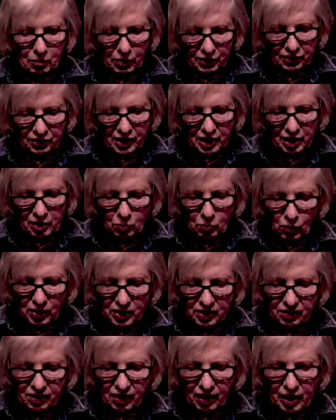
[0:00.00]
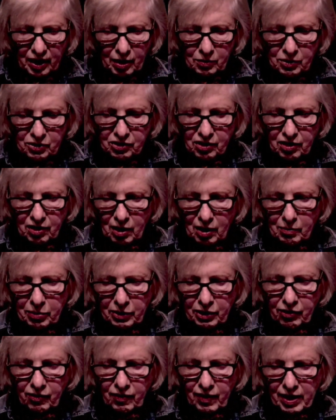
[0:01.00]
then one day I was clumping
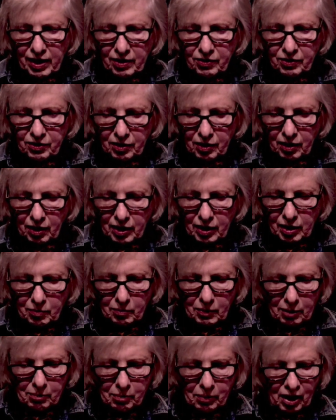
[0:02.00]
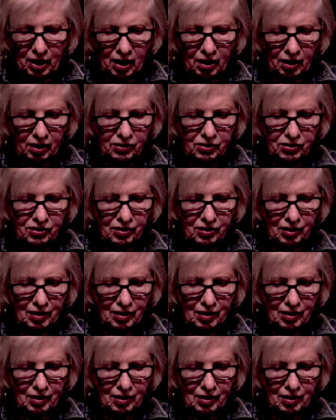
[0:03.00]
around in my box.